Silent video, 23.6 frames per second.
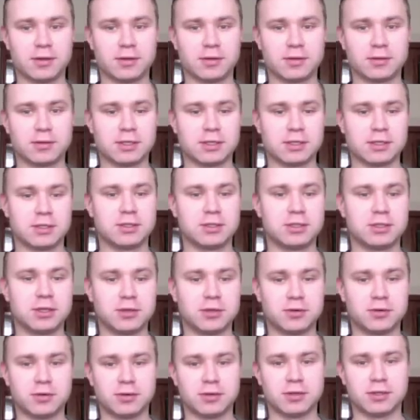just a
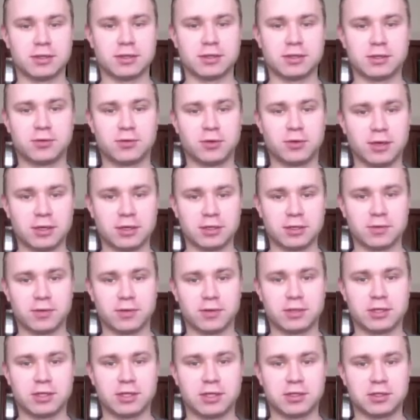general situation with
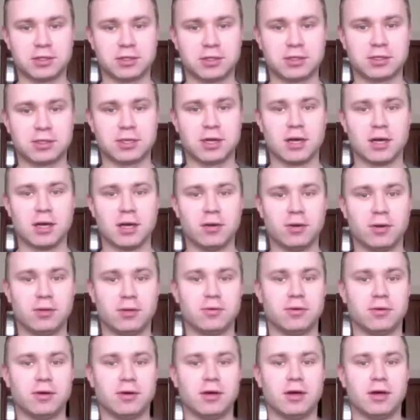gestures.
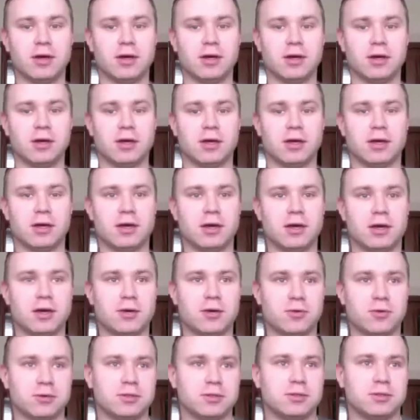Well,
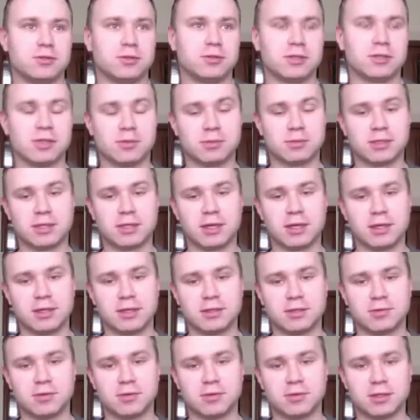according to some
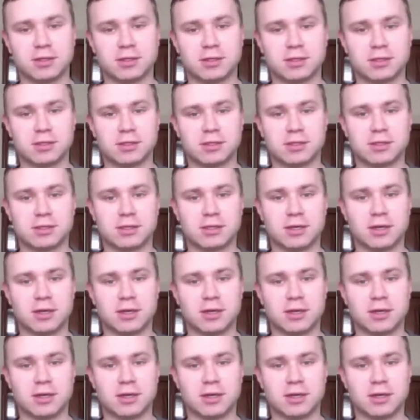studies, Russians